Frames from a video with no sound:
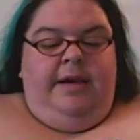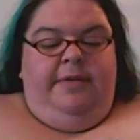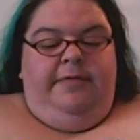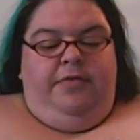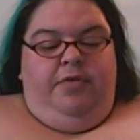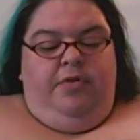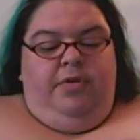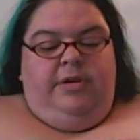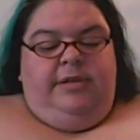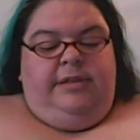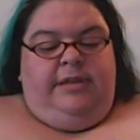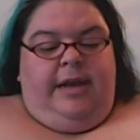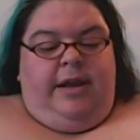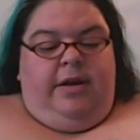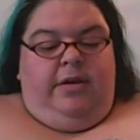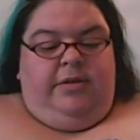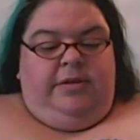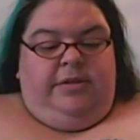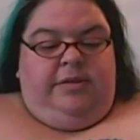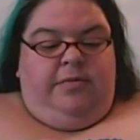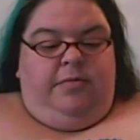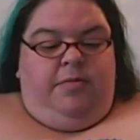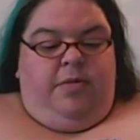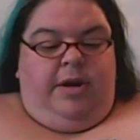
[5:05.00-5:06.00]
And of course I
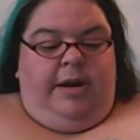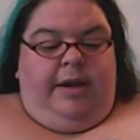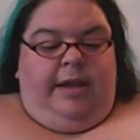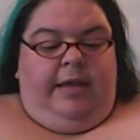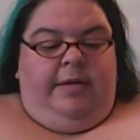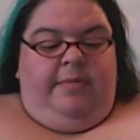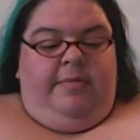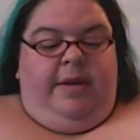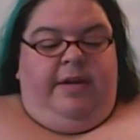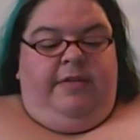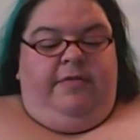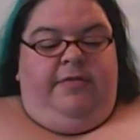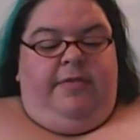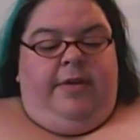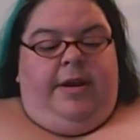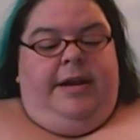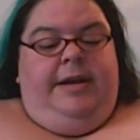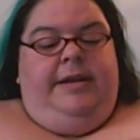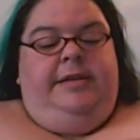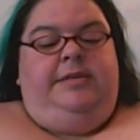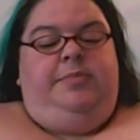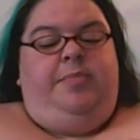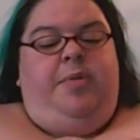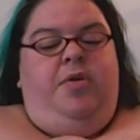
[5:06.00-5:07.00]
also want to get my
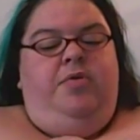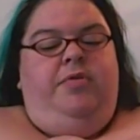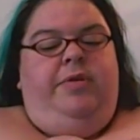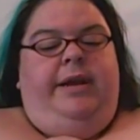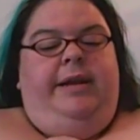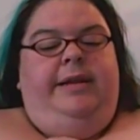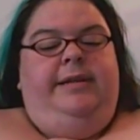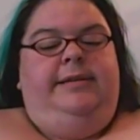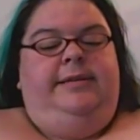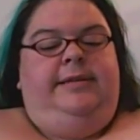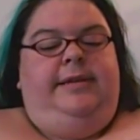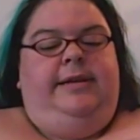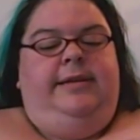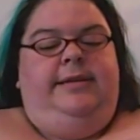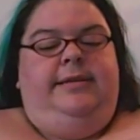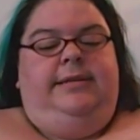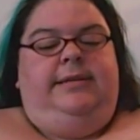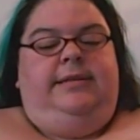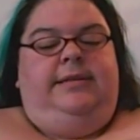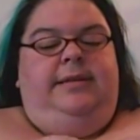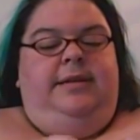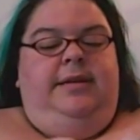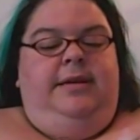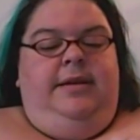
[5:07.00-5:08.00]
friend his ponies,
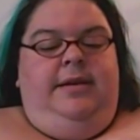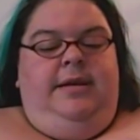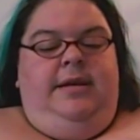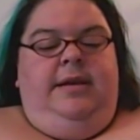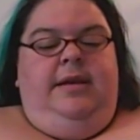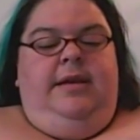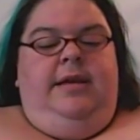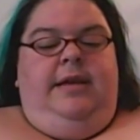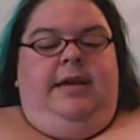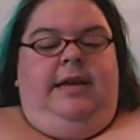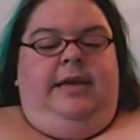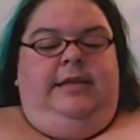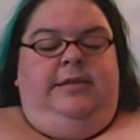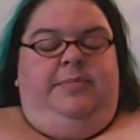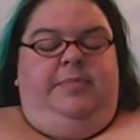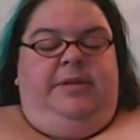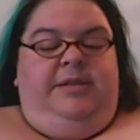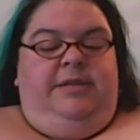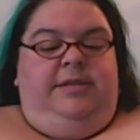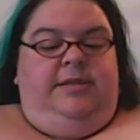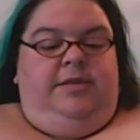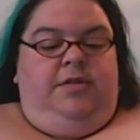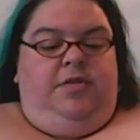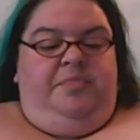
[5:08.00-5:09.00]
because he's
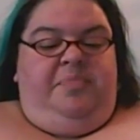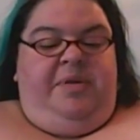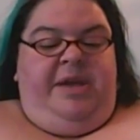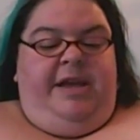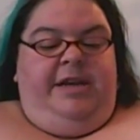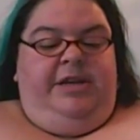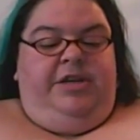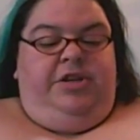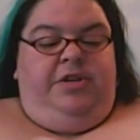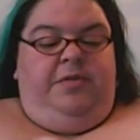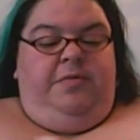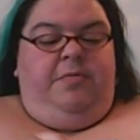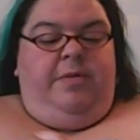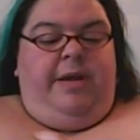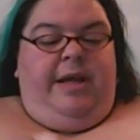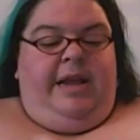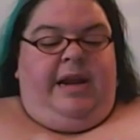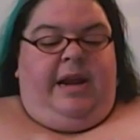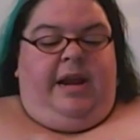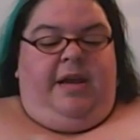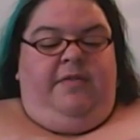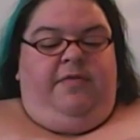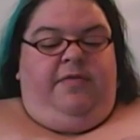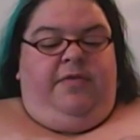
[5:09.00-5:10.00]
been so patient
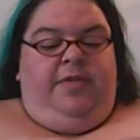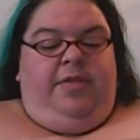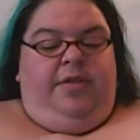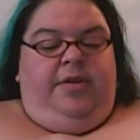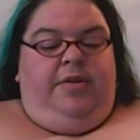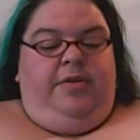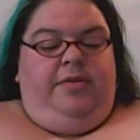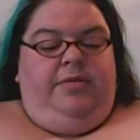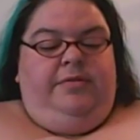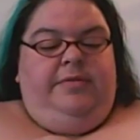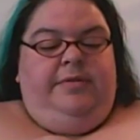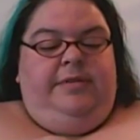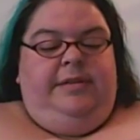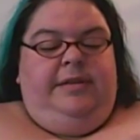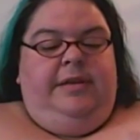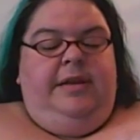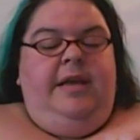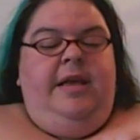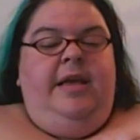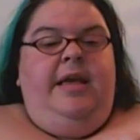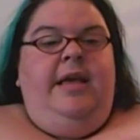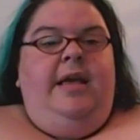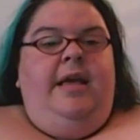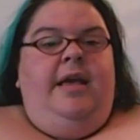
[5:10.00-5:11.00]
waiting for
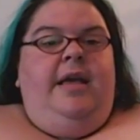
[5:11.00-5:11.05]
those.